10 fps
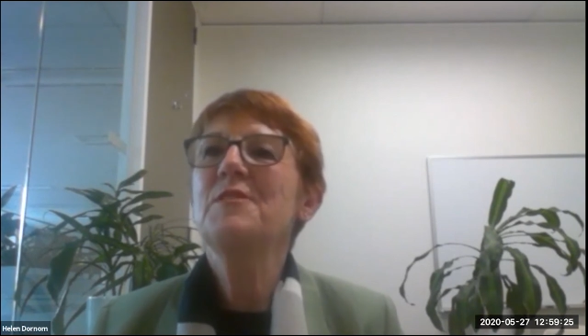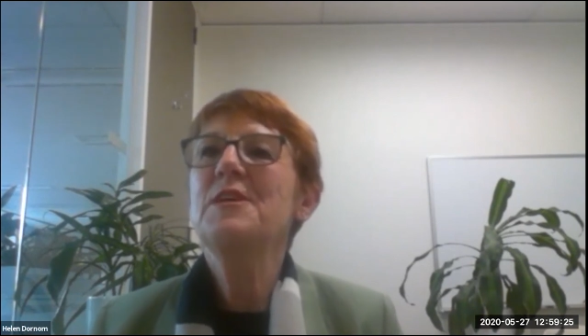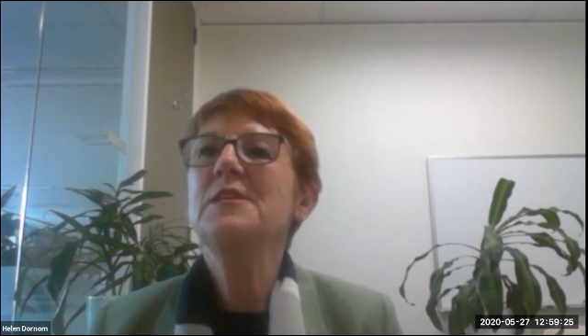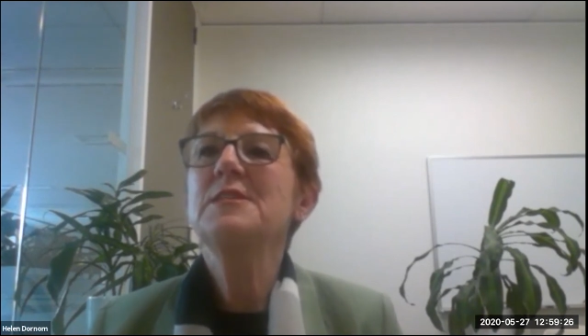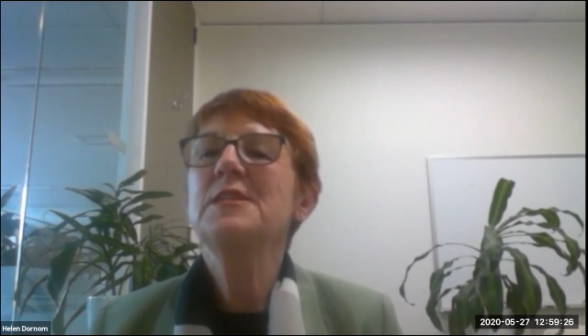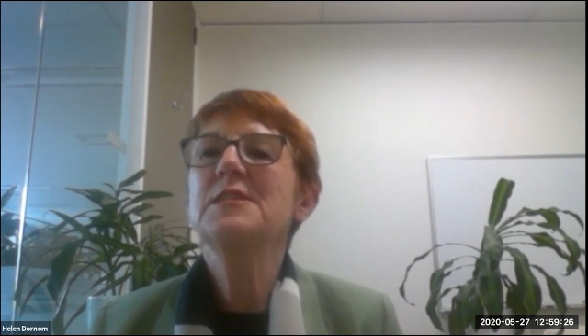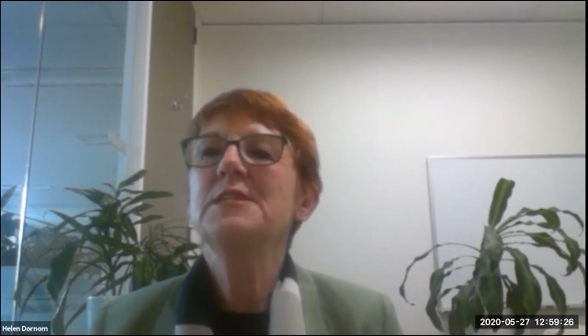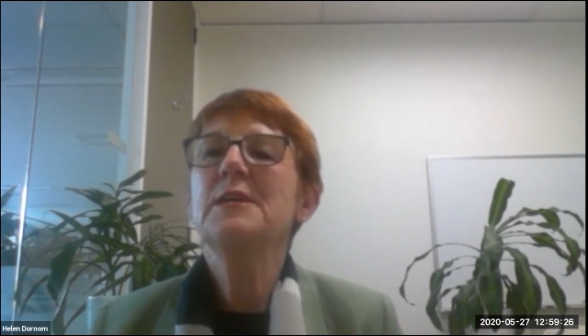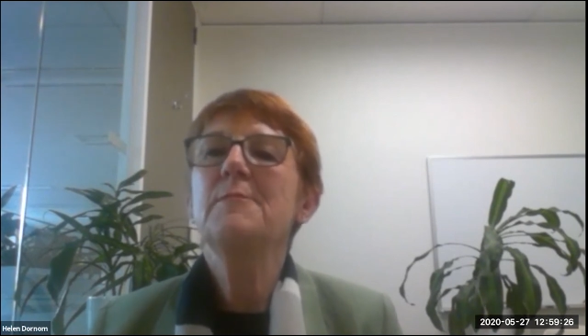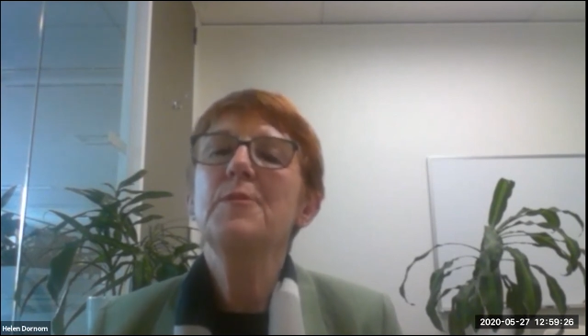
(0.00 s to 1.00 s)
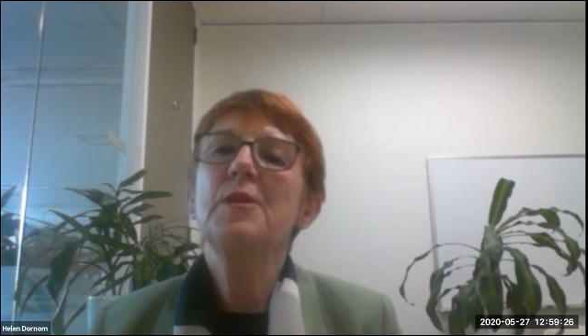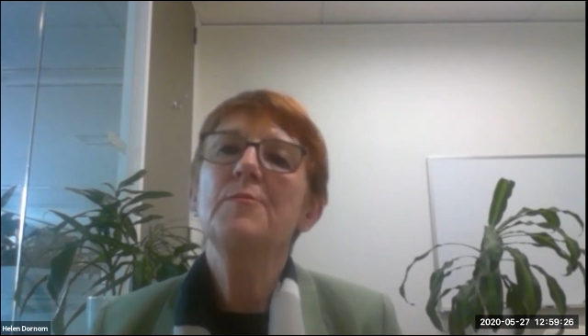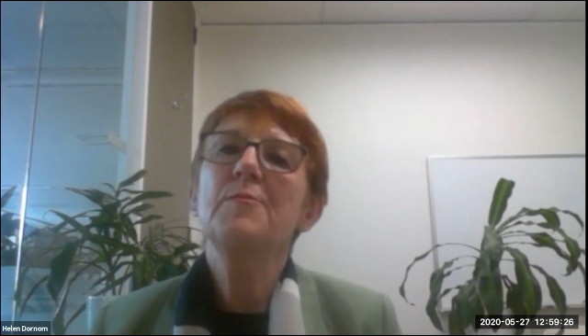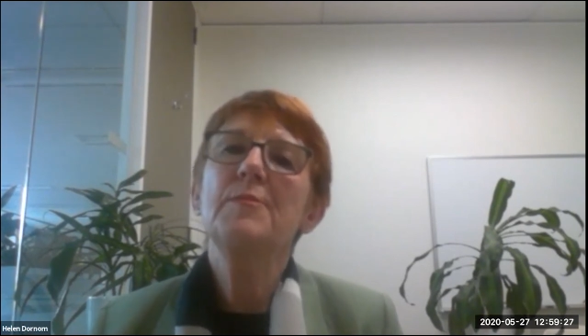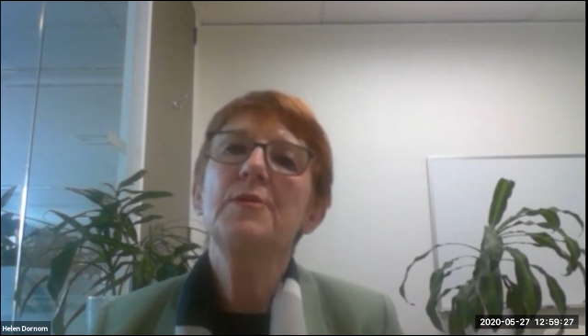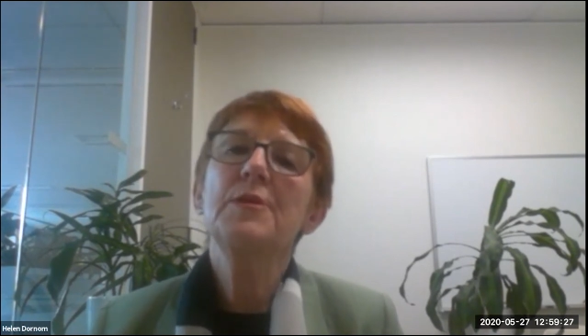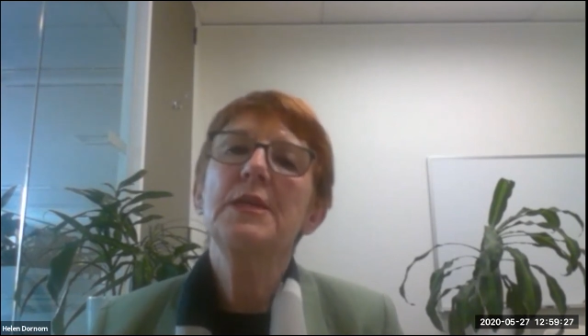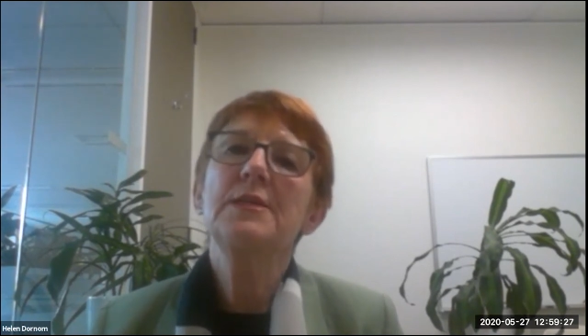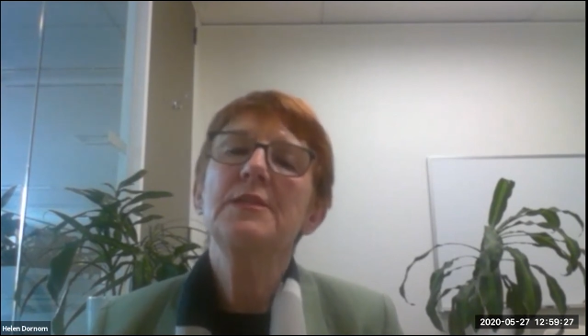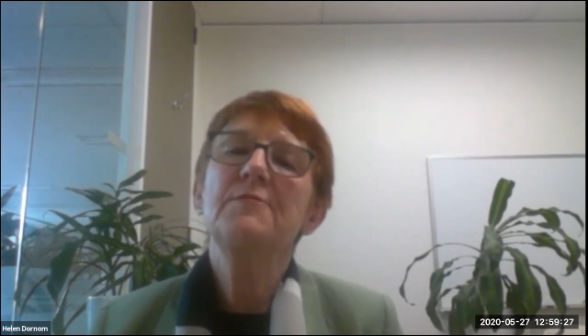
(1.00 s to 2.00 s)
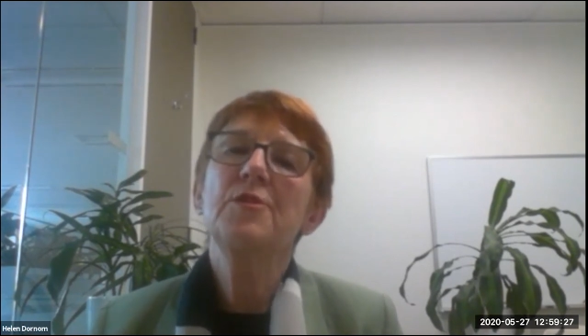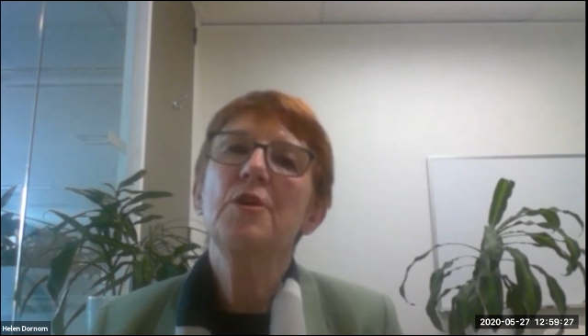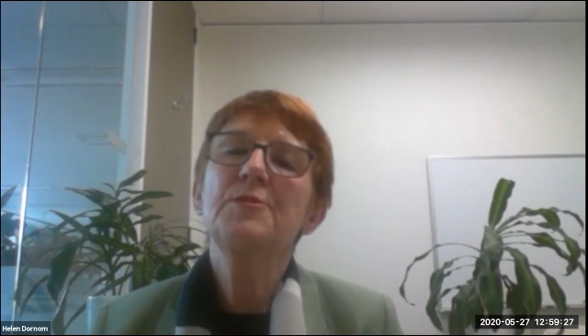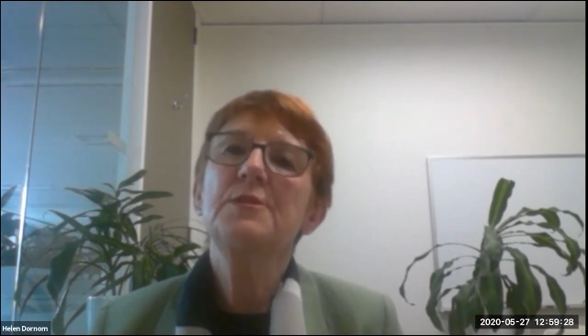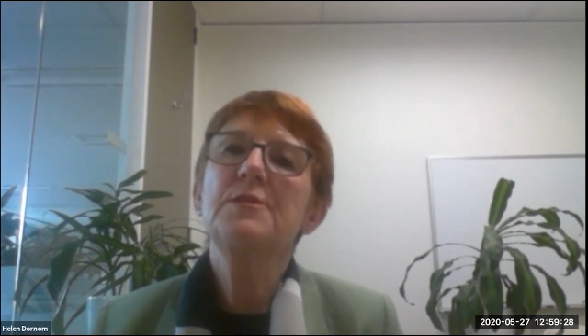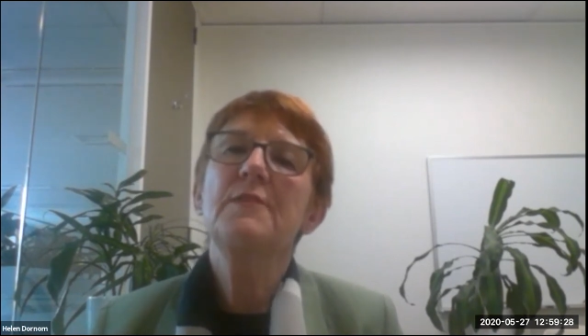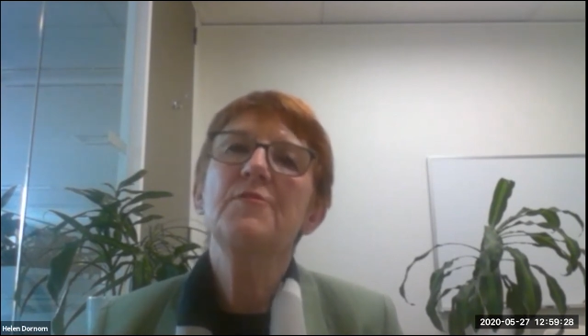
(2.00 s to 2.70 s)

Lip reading: other things. That you know, people looking at different options,